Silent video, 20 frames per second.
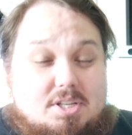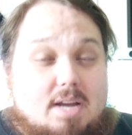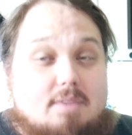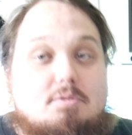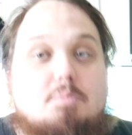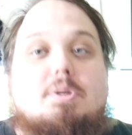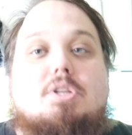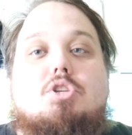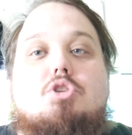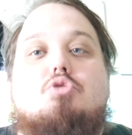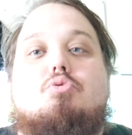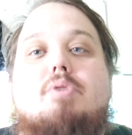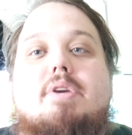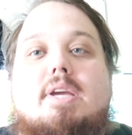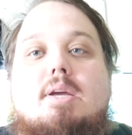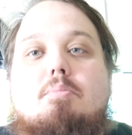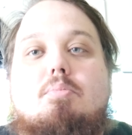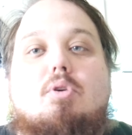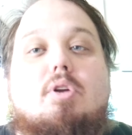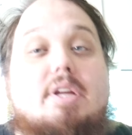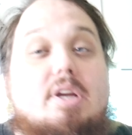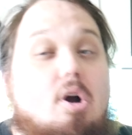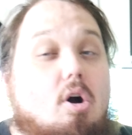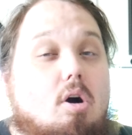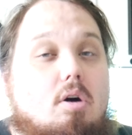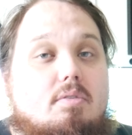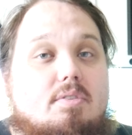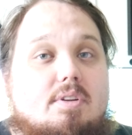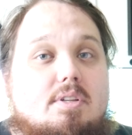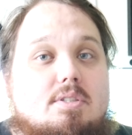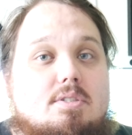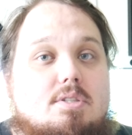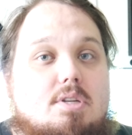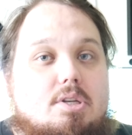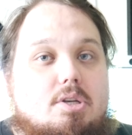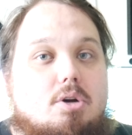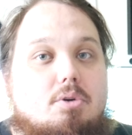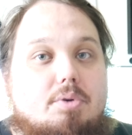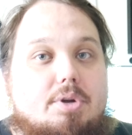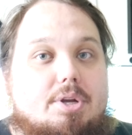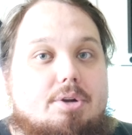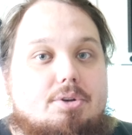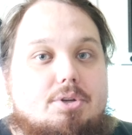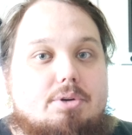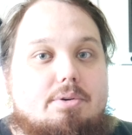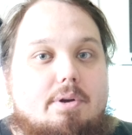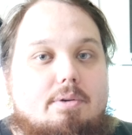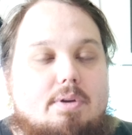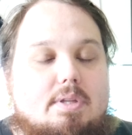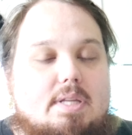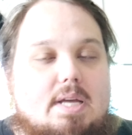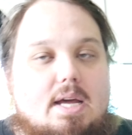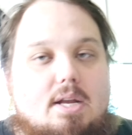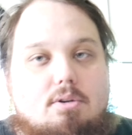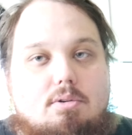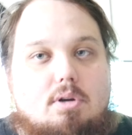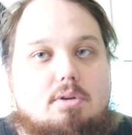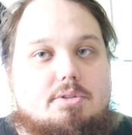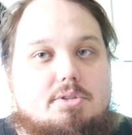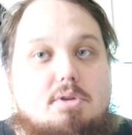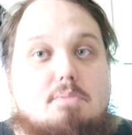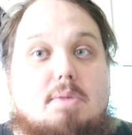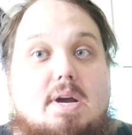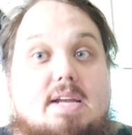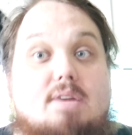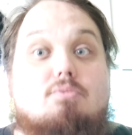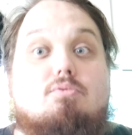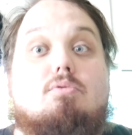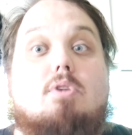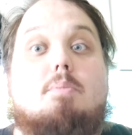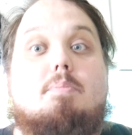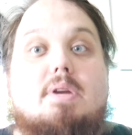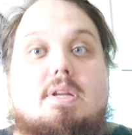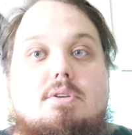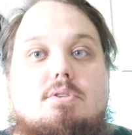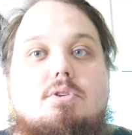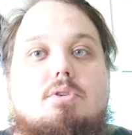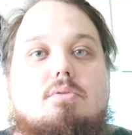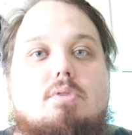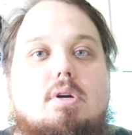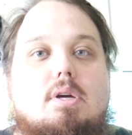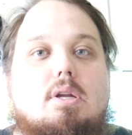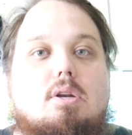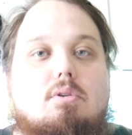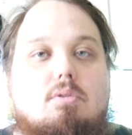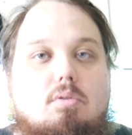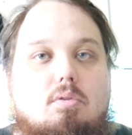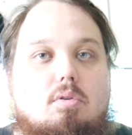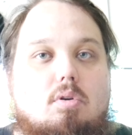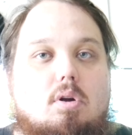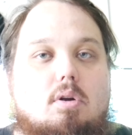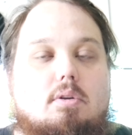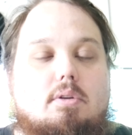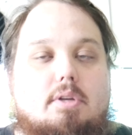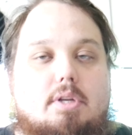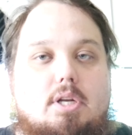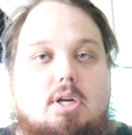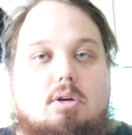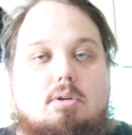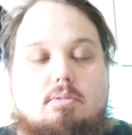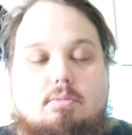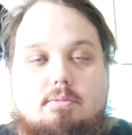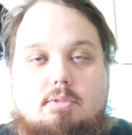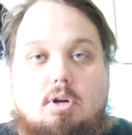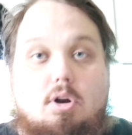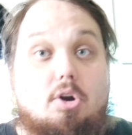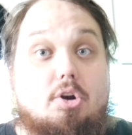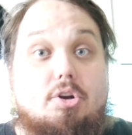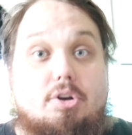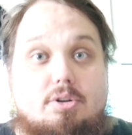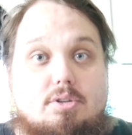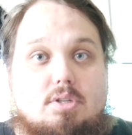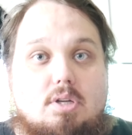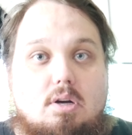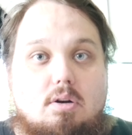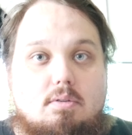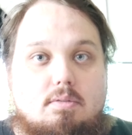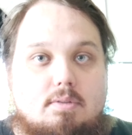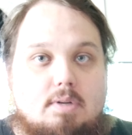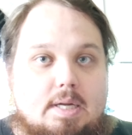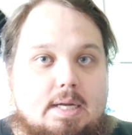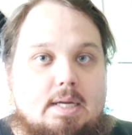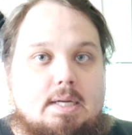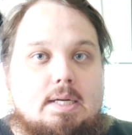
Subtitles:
You have to be doing it pretty often to know what you're doing with that, or else you might rip into it or, you know, hurt yourself